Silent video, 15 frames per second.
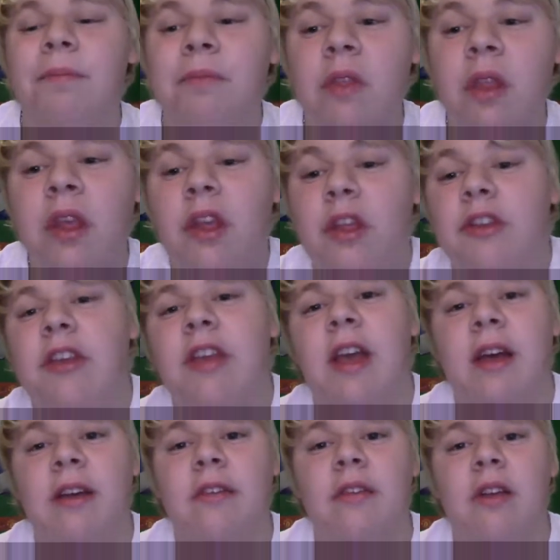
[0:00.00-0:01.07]
Um, so
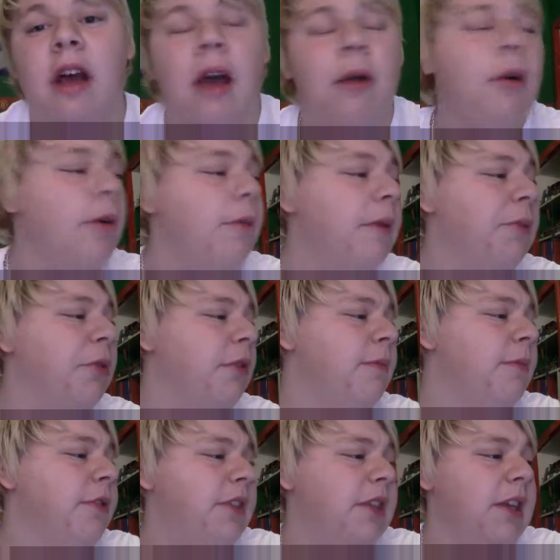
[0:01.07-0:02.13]
yeah, I won't be putting
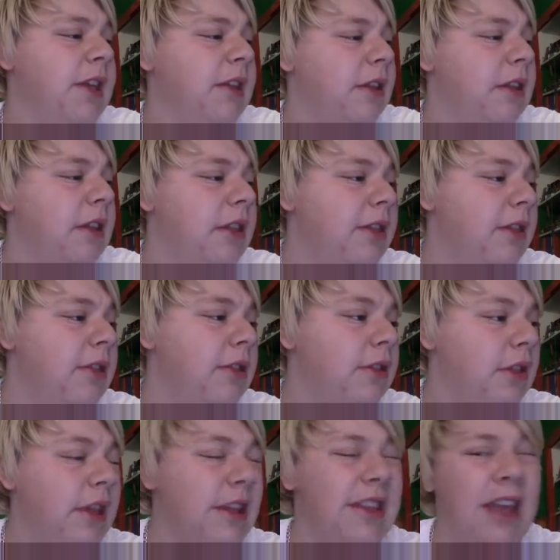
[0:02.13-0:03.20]
music in the
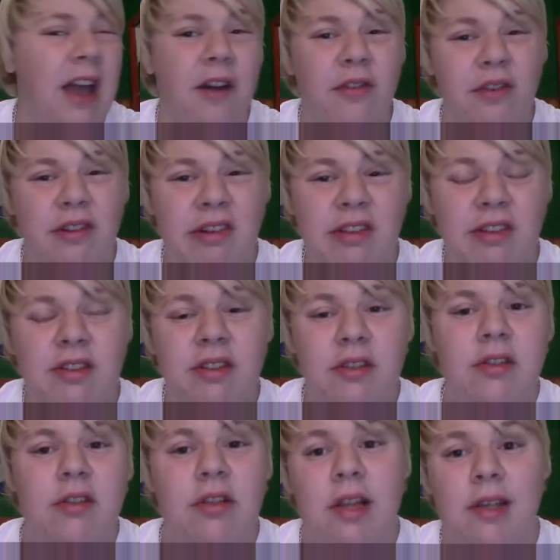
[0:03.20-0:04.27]
like the other ones,
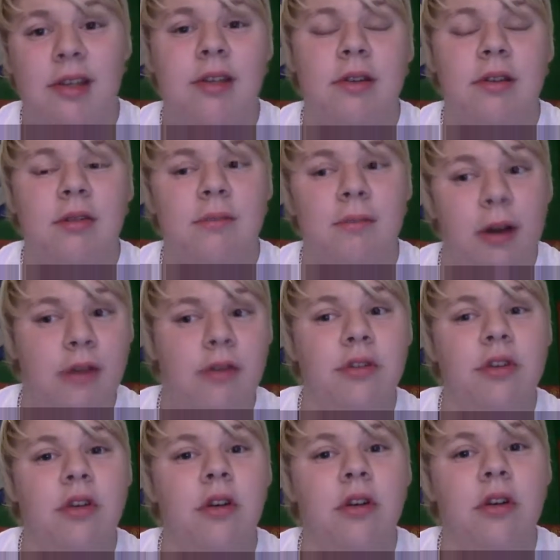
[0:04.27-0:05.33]
like
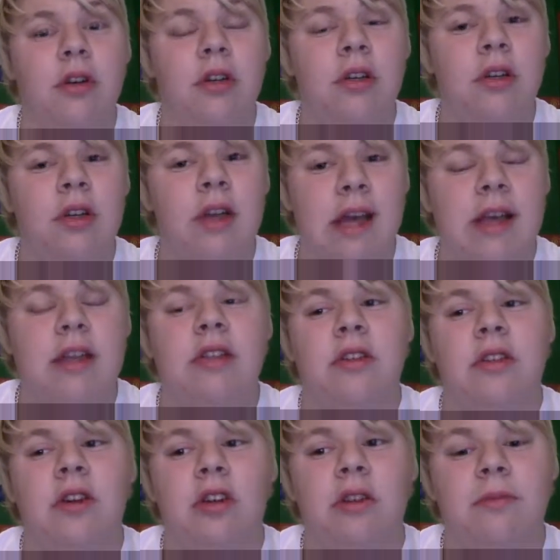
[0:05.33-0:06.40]
Bioshock,
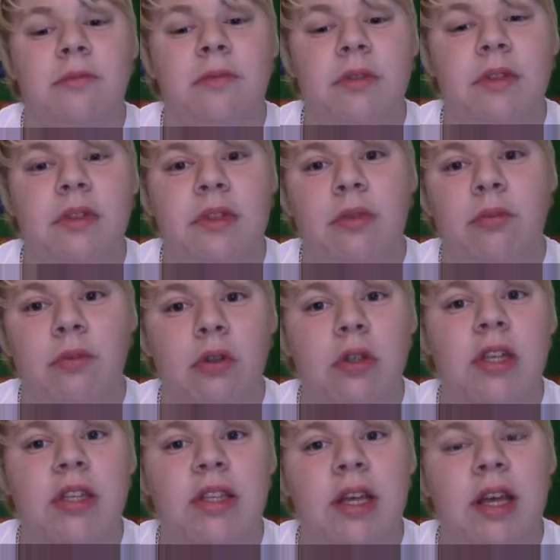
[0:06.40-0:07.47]
XCOM, and
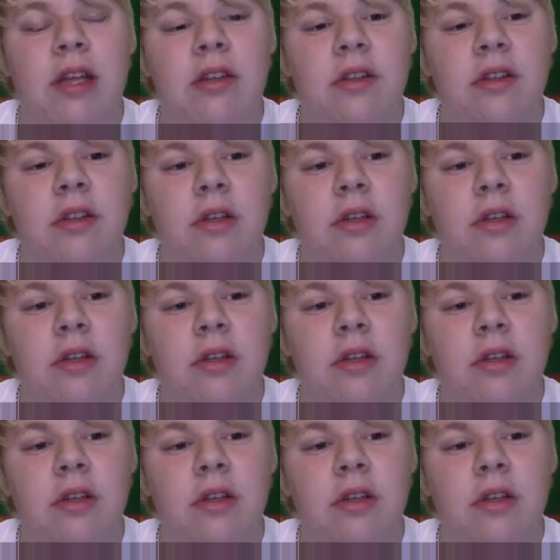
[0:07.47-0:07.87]
Walking Dead.